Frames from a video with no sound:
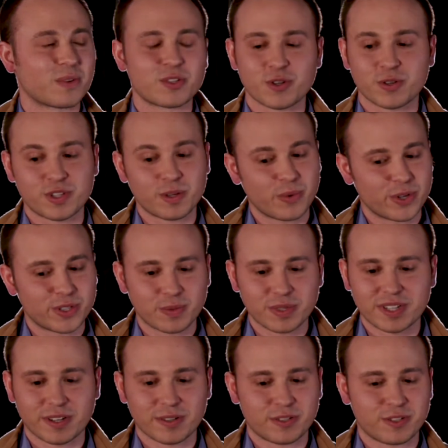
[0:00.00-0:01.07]
Well, Jersey Boys was
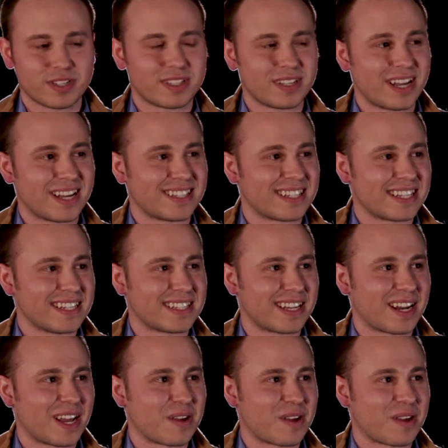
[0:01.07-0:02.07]
here just last season.